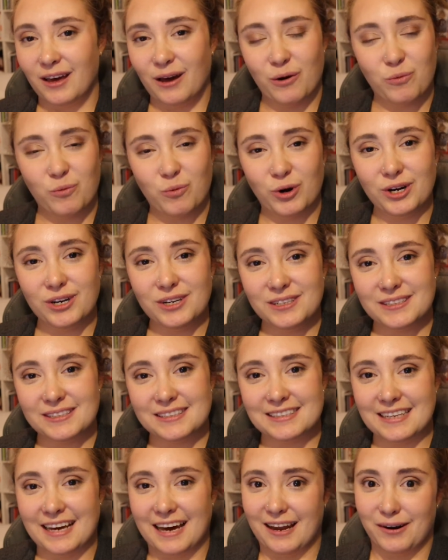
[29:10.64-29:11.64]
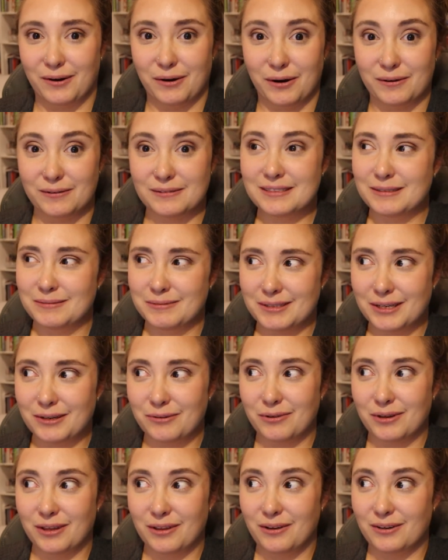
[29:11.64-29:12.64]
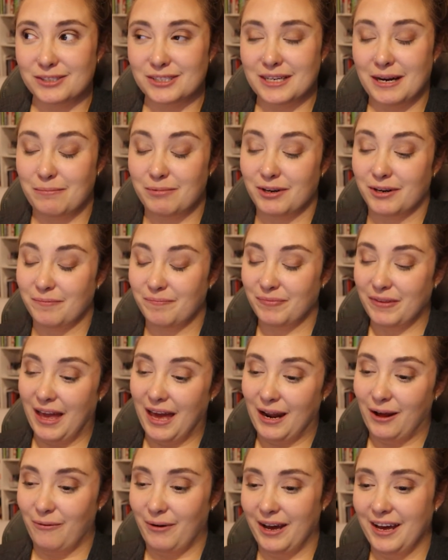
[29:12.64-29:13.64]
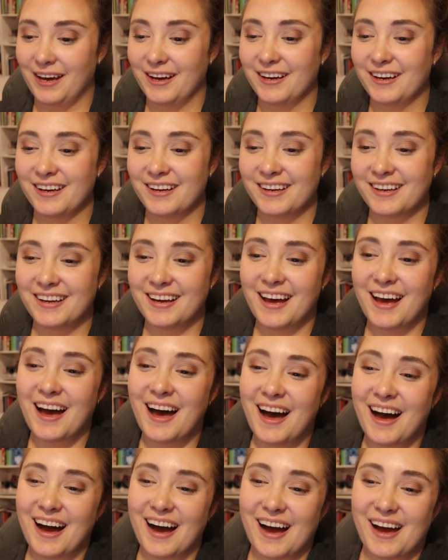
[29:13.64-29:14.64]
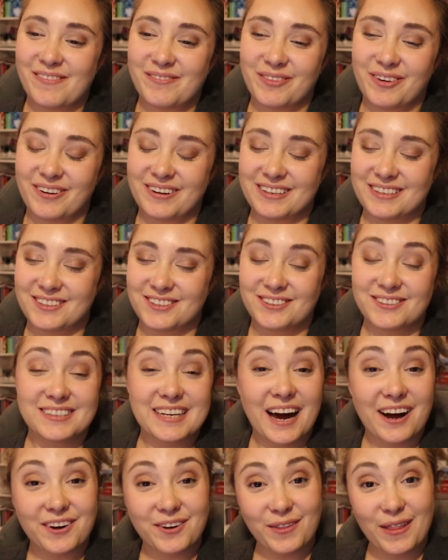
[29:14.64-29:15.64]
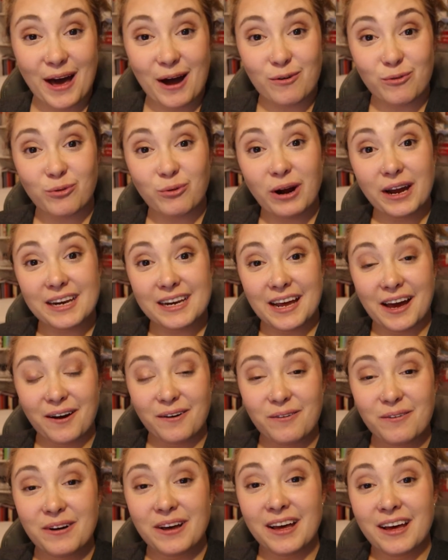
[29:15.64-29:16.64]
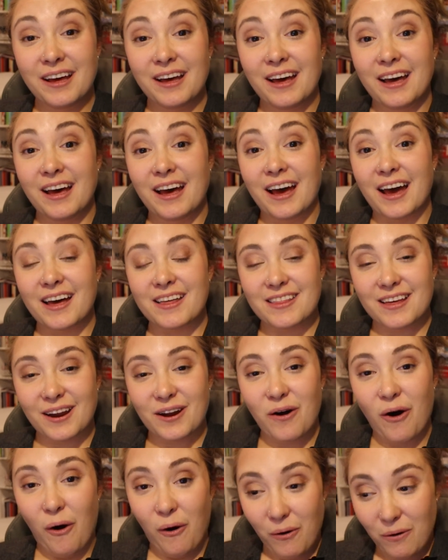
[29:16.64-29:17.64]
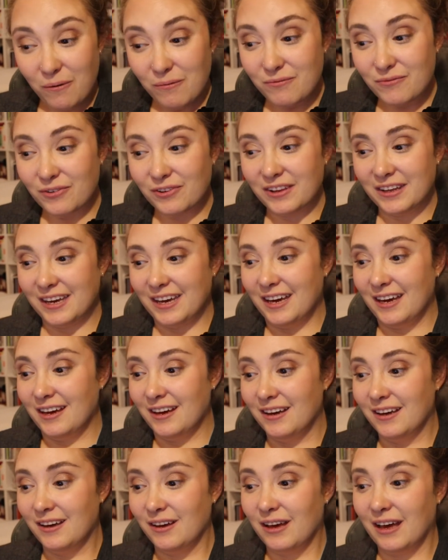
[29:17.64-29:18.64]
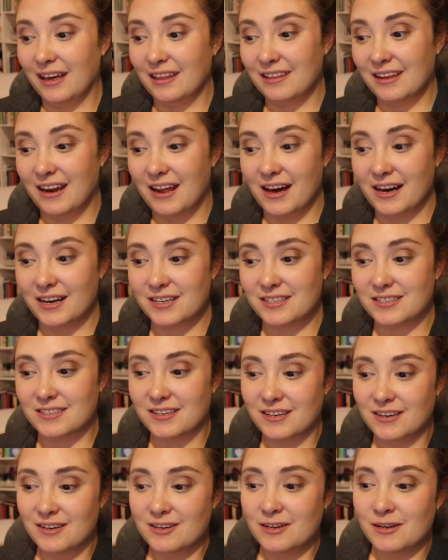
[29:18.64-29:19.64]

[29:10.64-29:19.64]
it works. I don't know. Seems like a really long chapter. Anyway, I'm going to tackle that right now, and then hopefully in the next